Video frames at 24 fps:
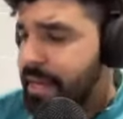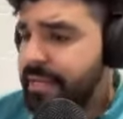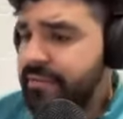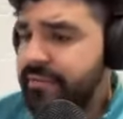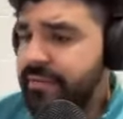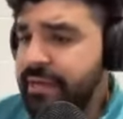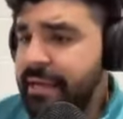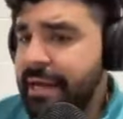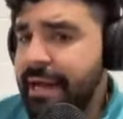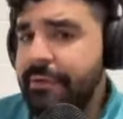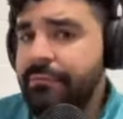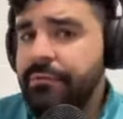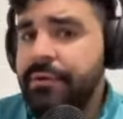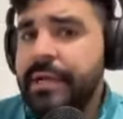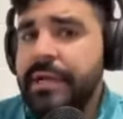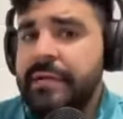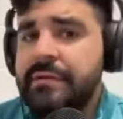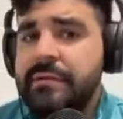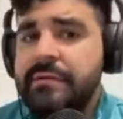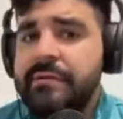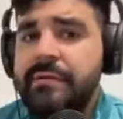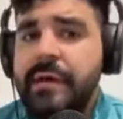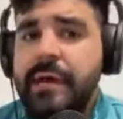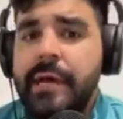I did have one
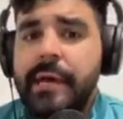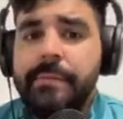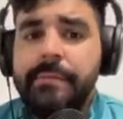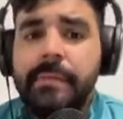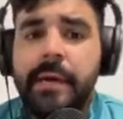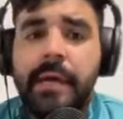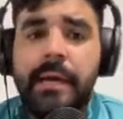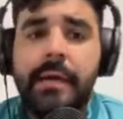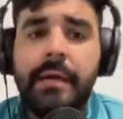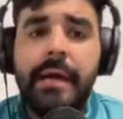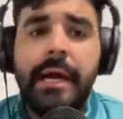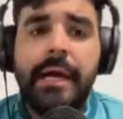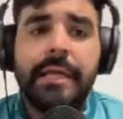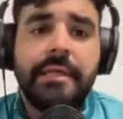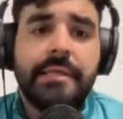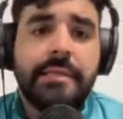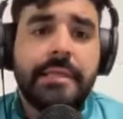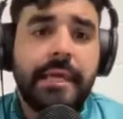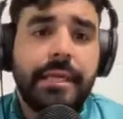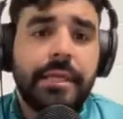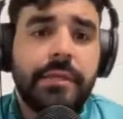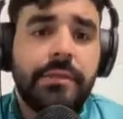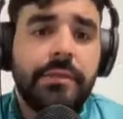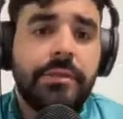at the time. I
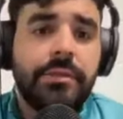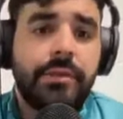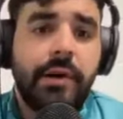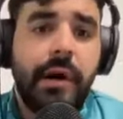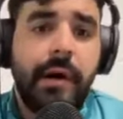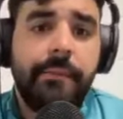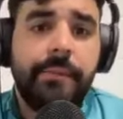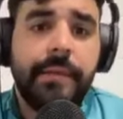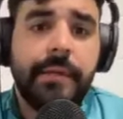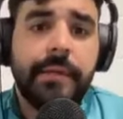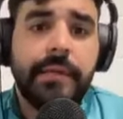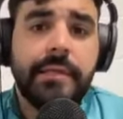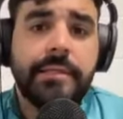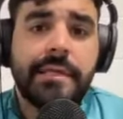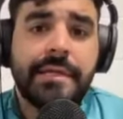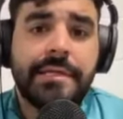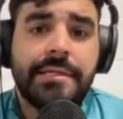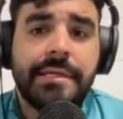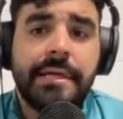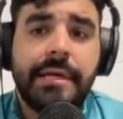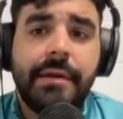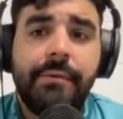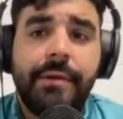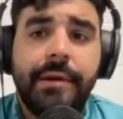decided to drop it because
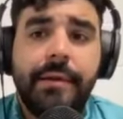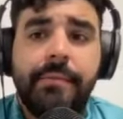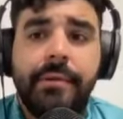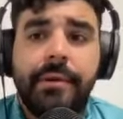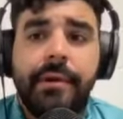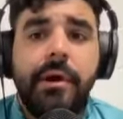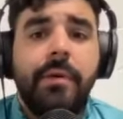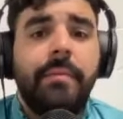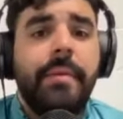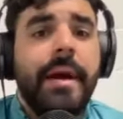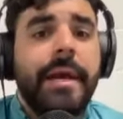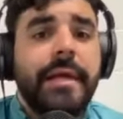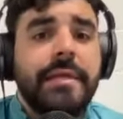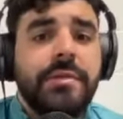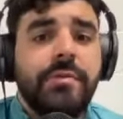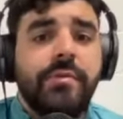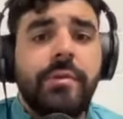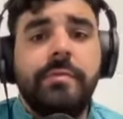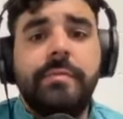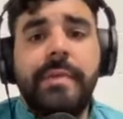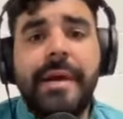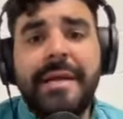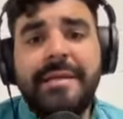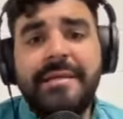I said I want to put all my eggs
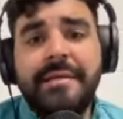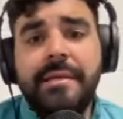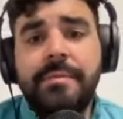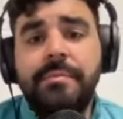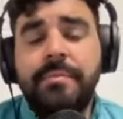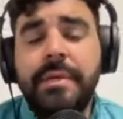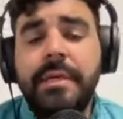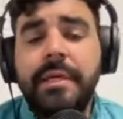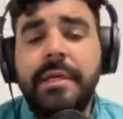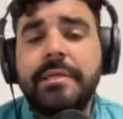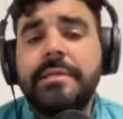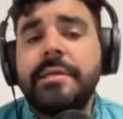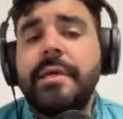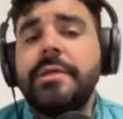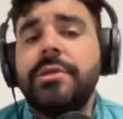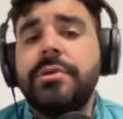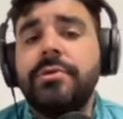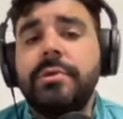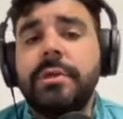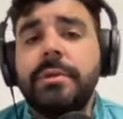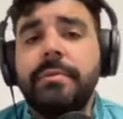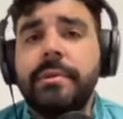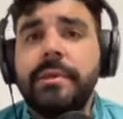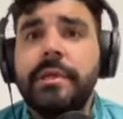in one basket, because I
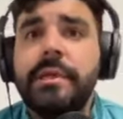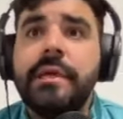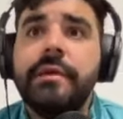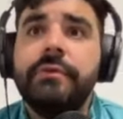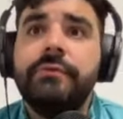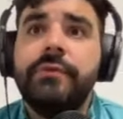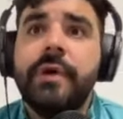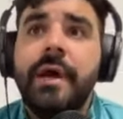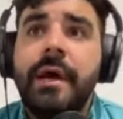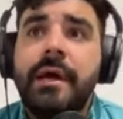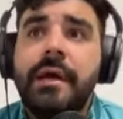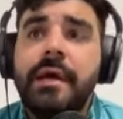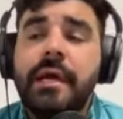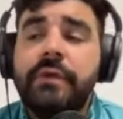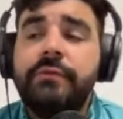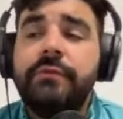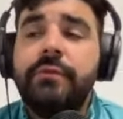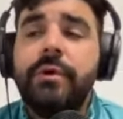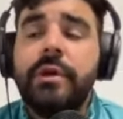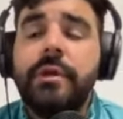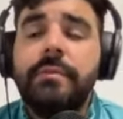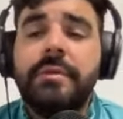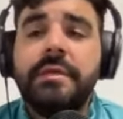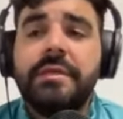truly believe
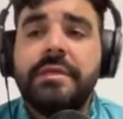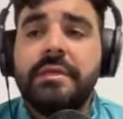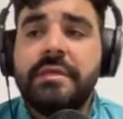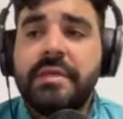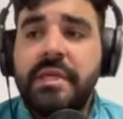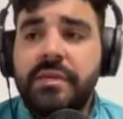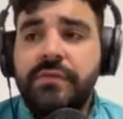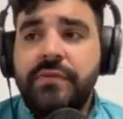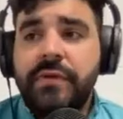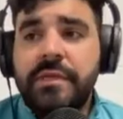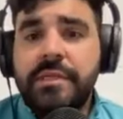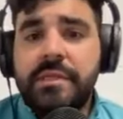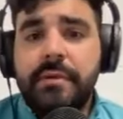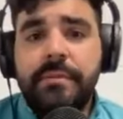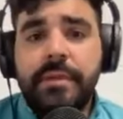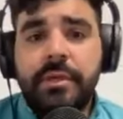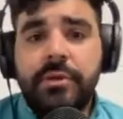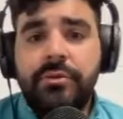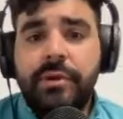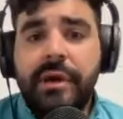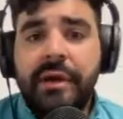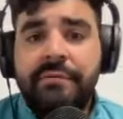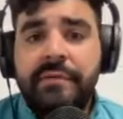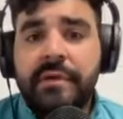if you want to be successful at
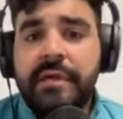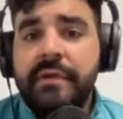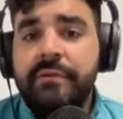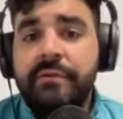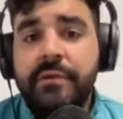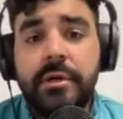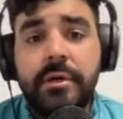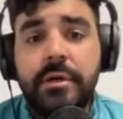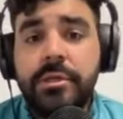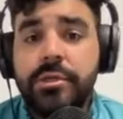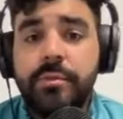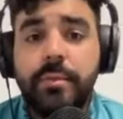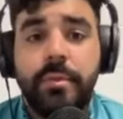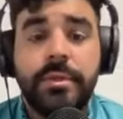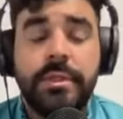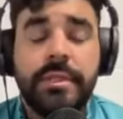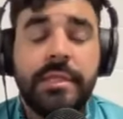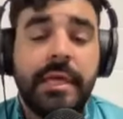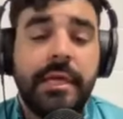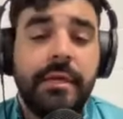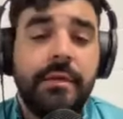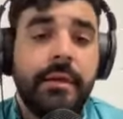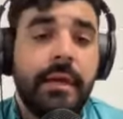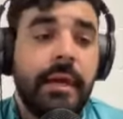something, you have to give it
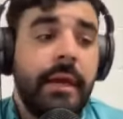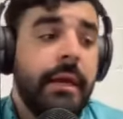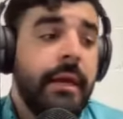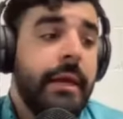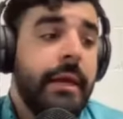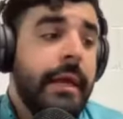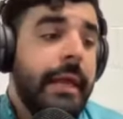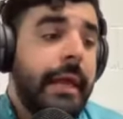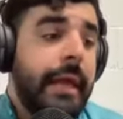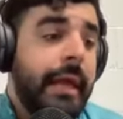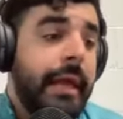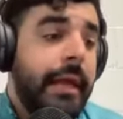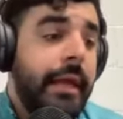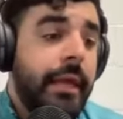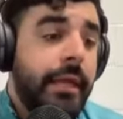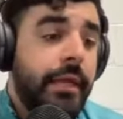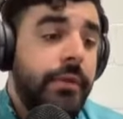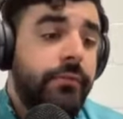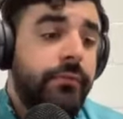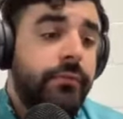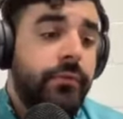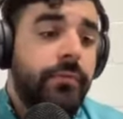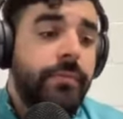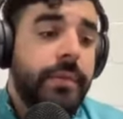100%.
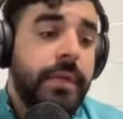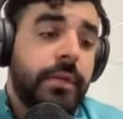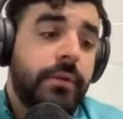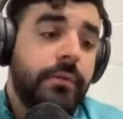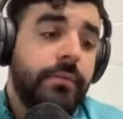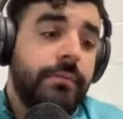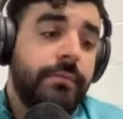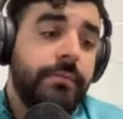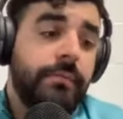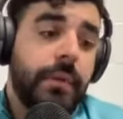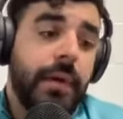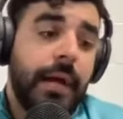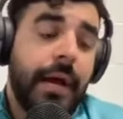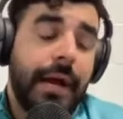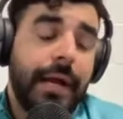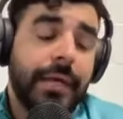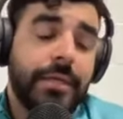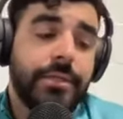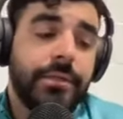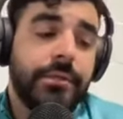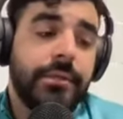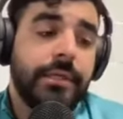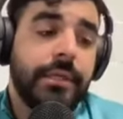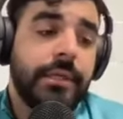And for me to
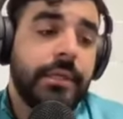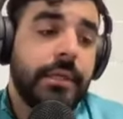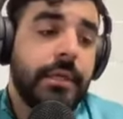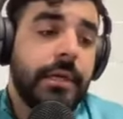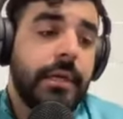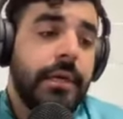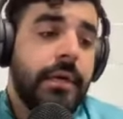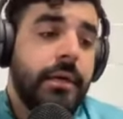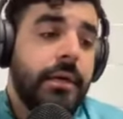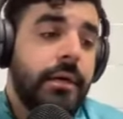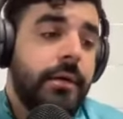actually,